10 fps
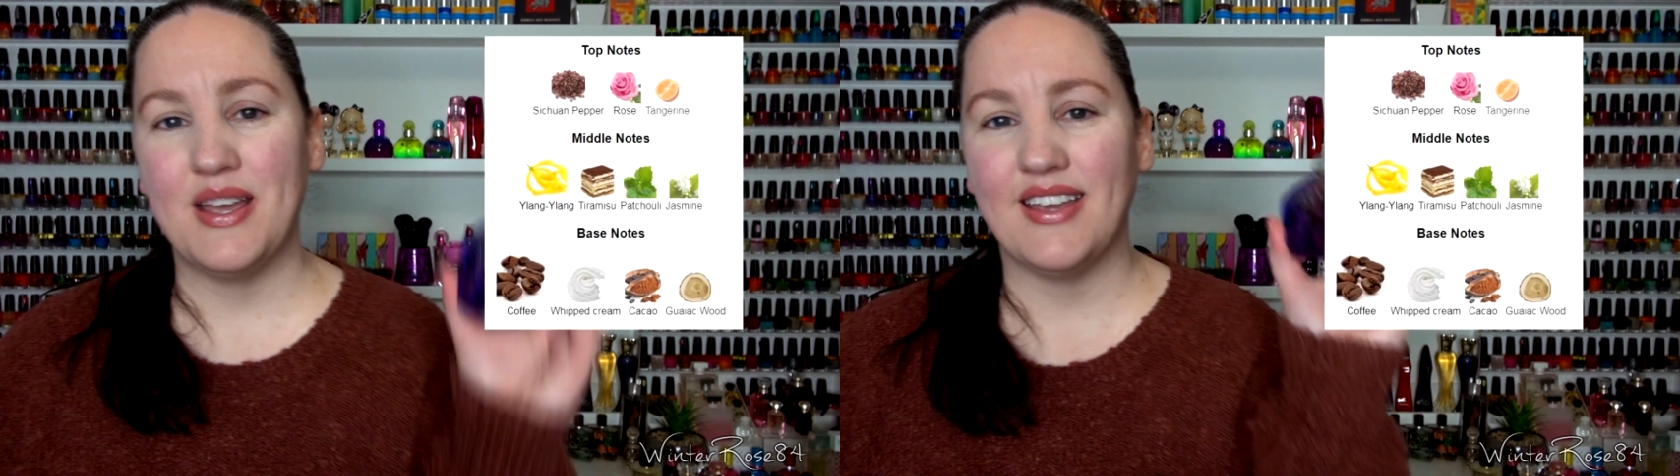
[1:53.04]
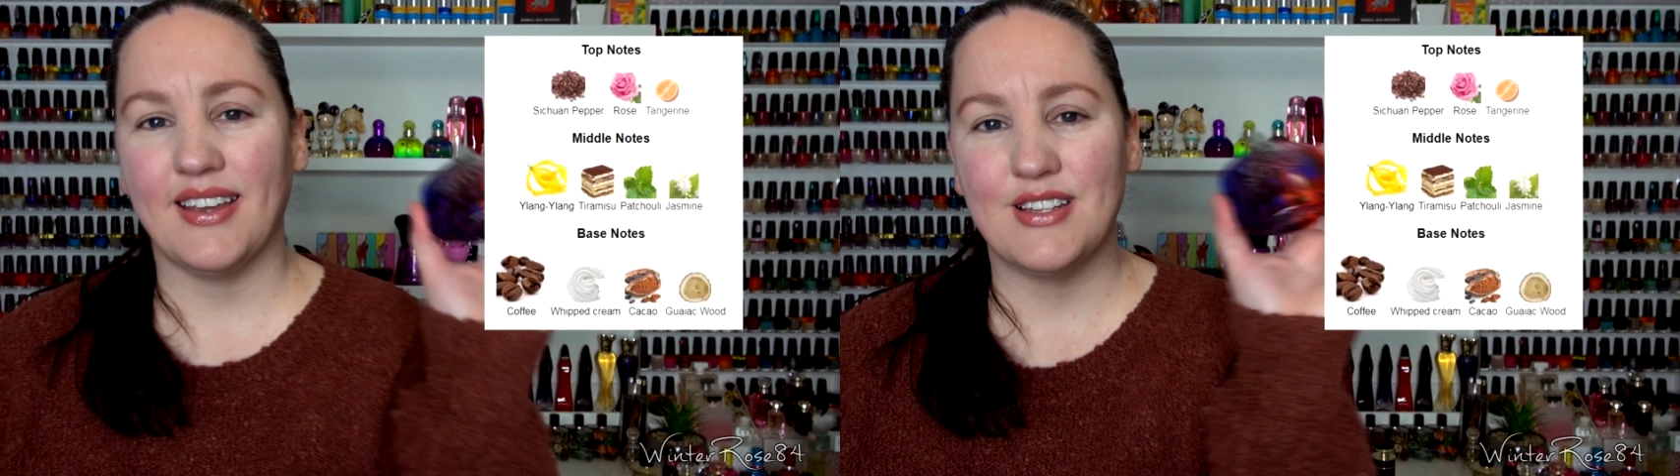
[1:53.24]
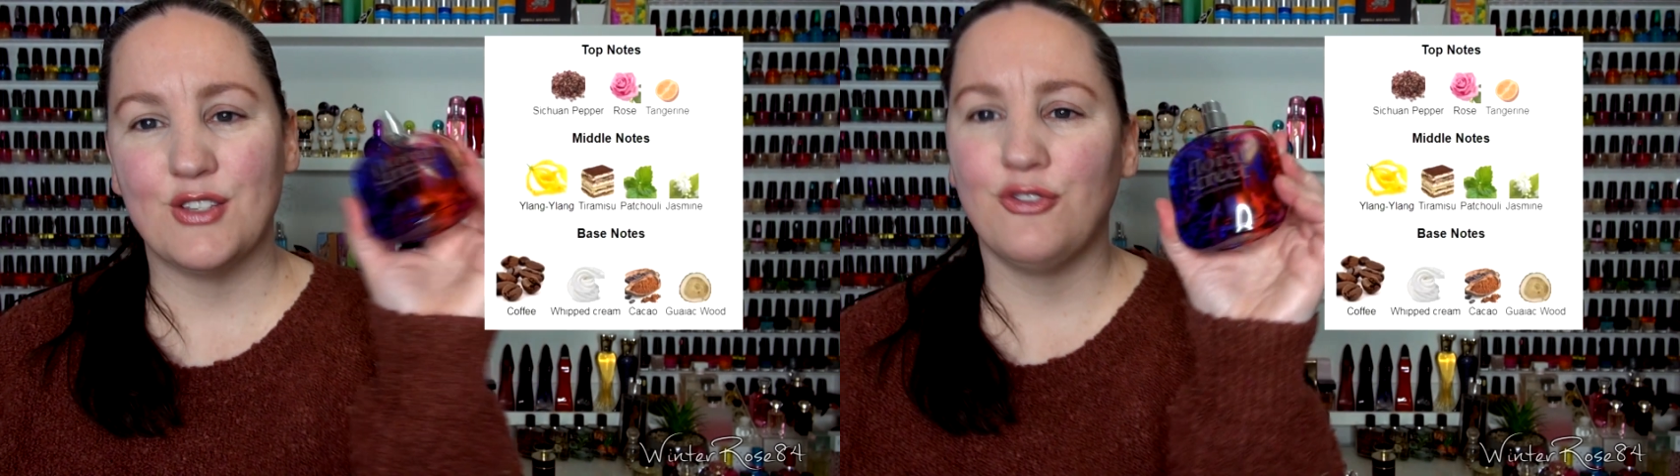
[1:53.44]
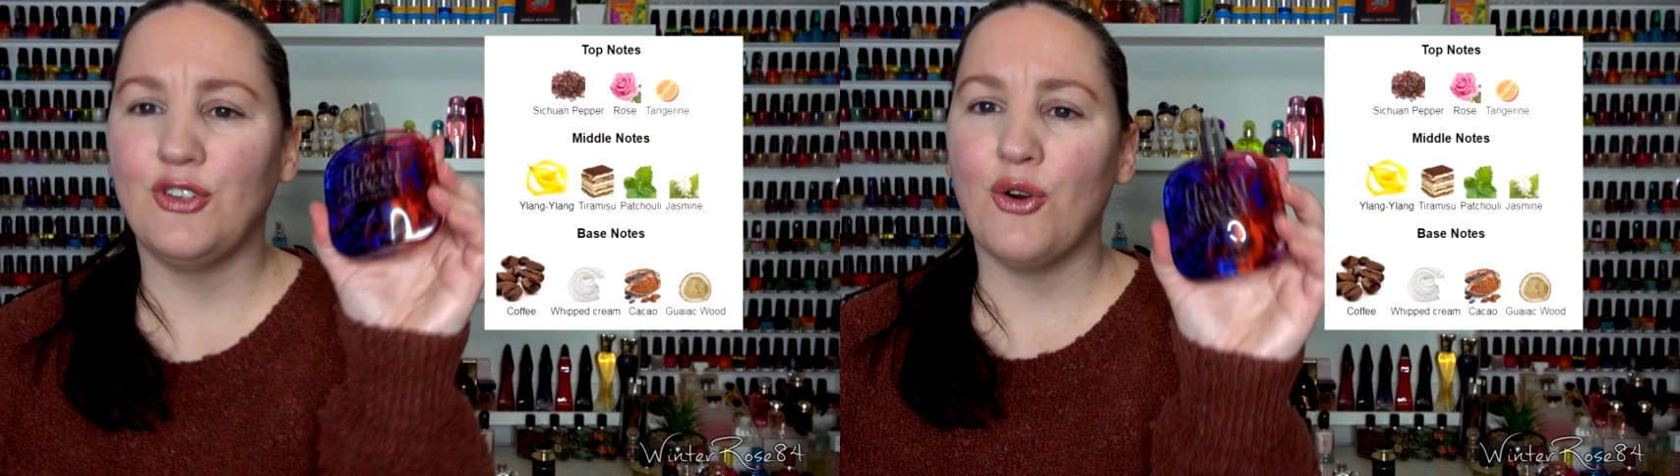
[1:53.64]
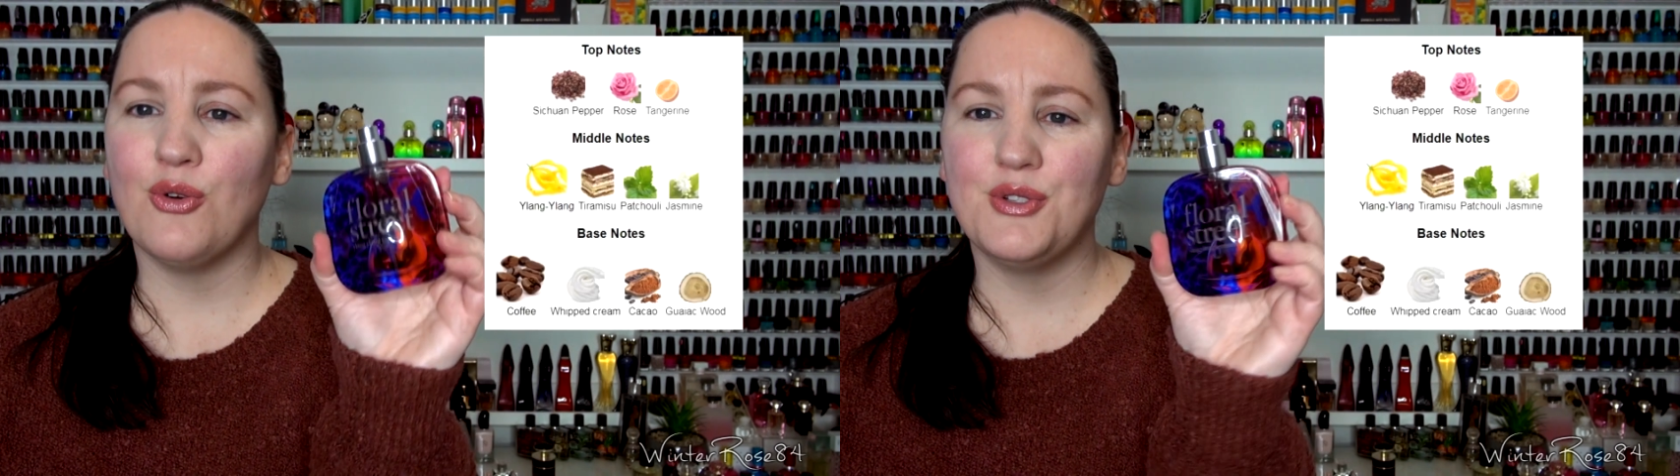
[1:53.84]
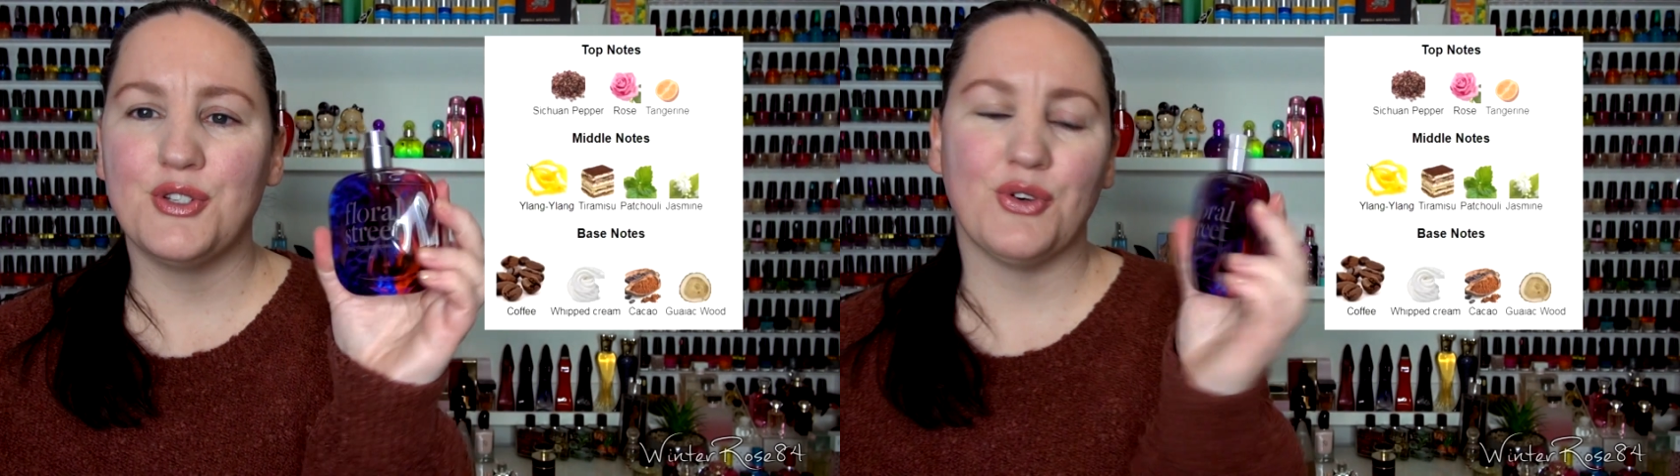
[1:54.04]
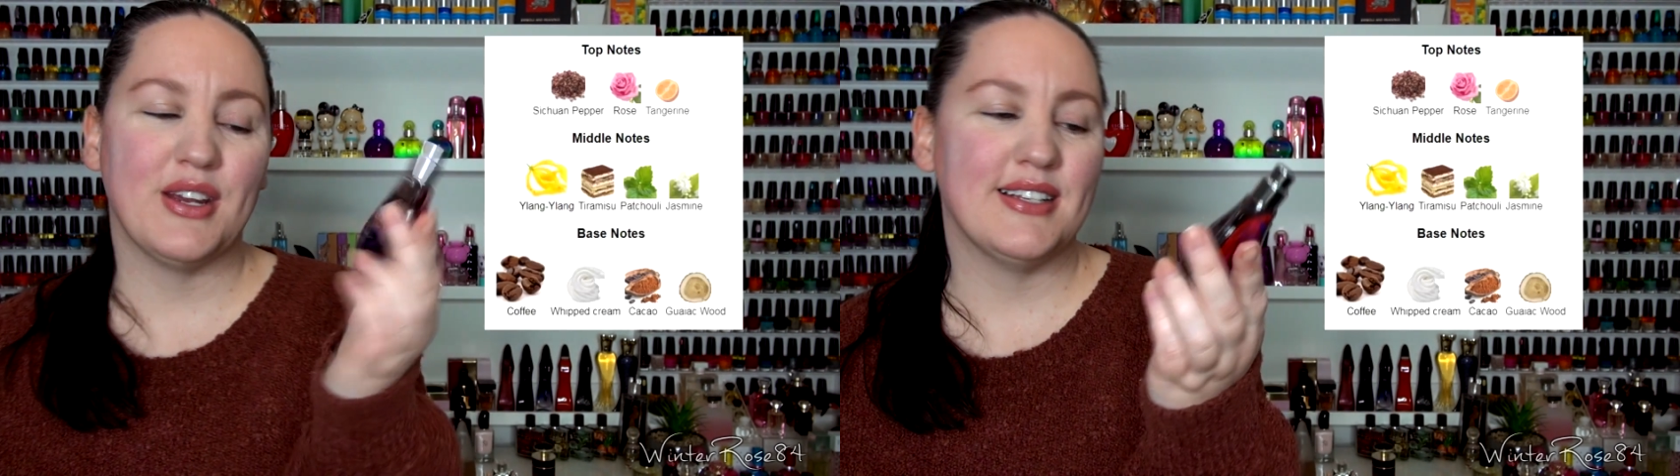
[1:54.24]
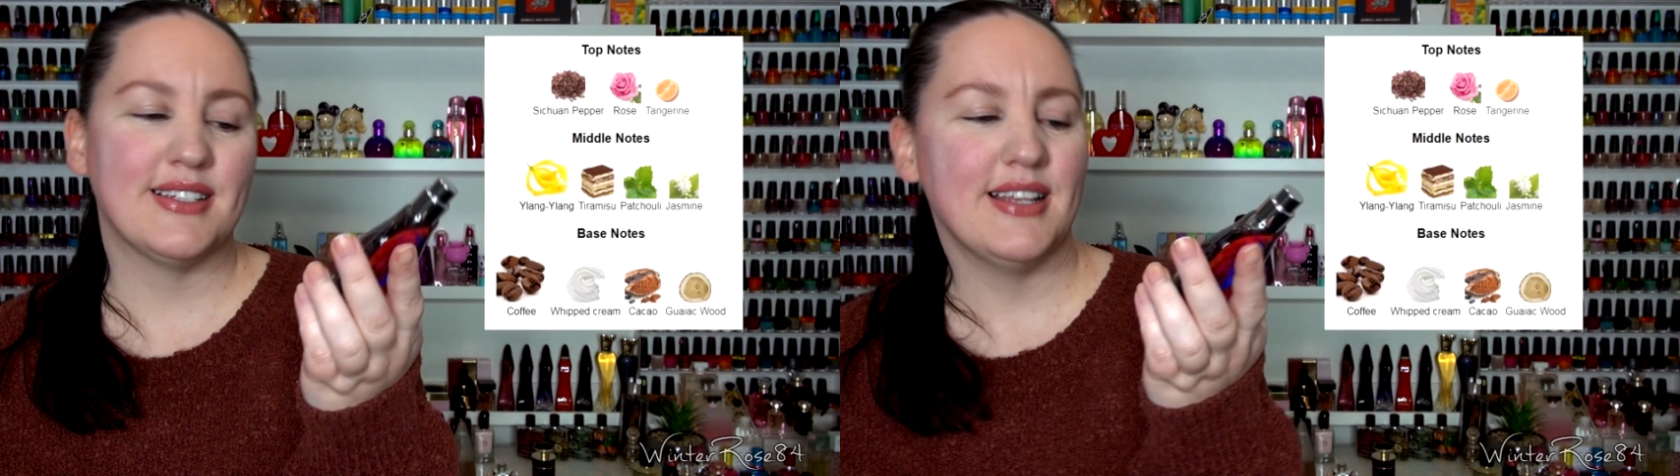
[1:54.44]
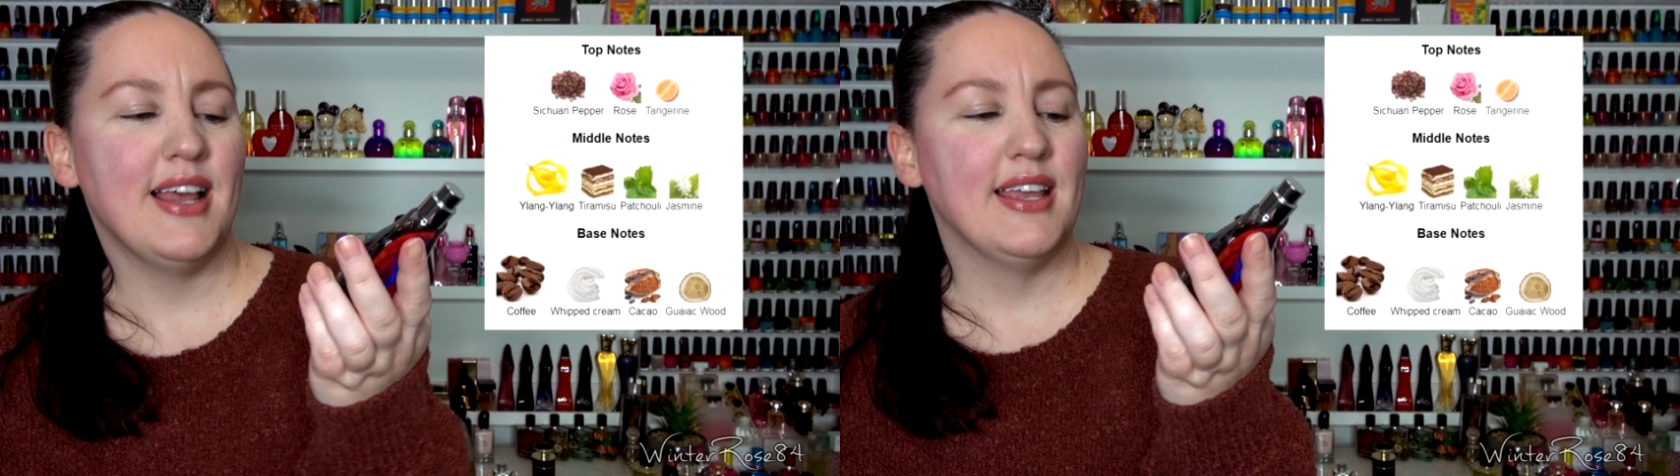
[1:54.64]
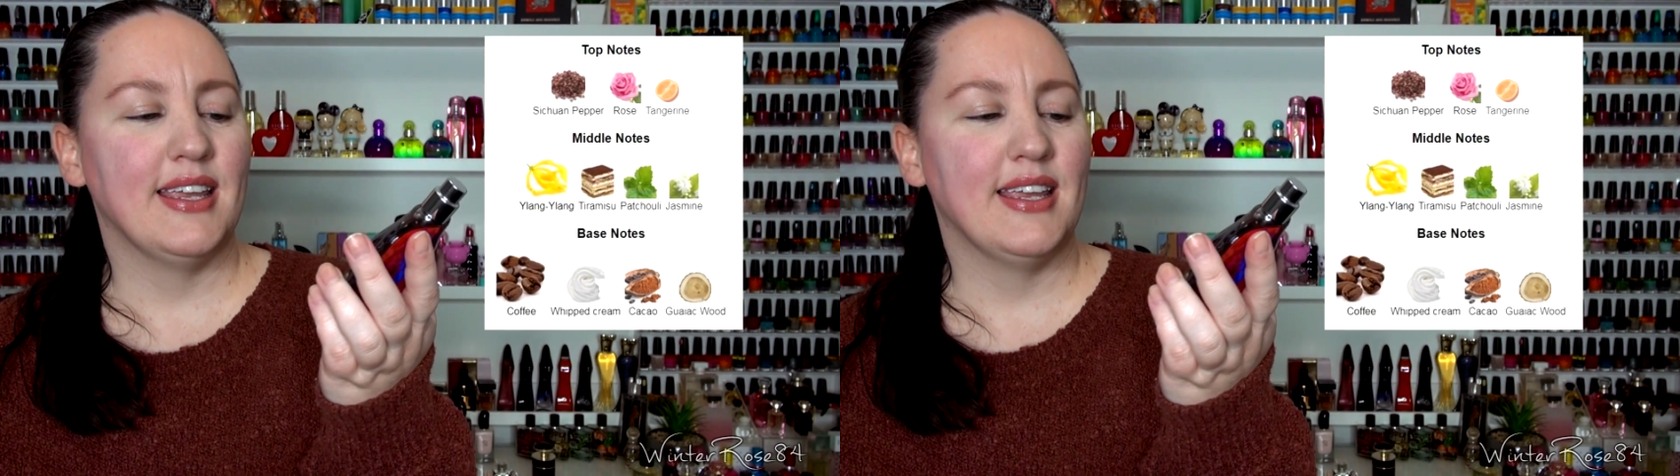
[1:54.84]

week is Floral Streets